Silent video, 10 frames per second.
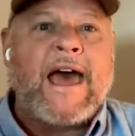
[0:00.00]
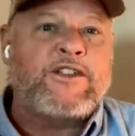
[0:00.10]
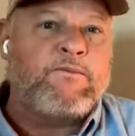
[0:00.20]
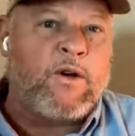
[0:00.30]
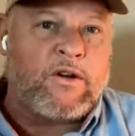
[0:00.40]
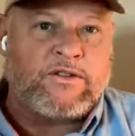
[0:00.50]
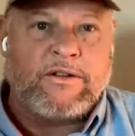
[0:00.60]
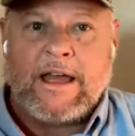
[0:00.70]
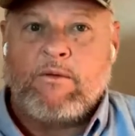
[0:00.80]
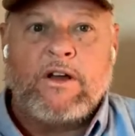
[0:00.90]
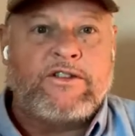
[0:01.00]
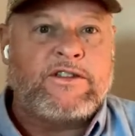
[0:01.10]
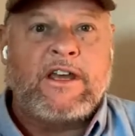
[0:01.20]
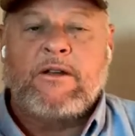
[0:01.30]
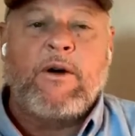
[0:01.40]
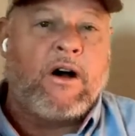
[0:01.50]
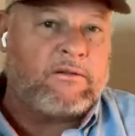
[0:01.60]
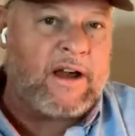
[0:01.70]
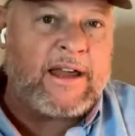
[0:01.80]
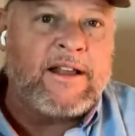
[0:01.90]
mass murders. They're like, well, just kill them
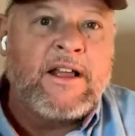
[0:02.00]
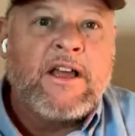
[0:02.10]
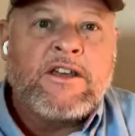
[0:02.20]
all, right?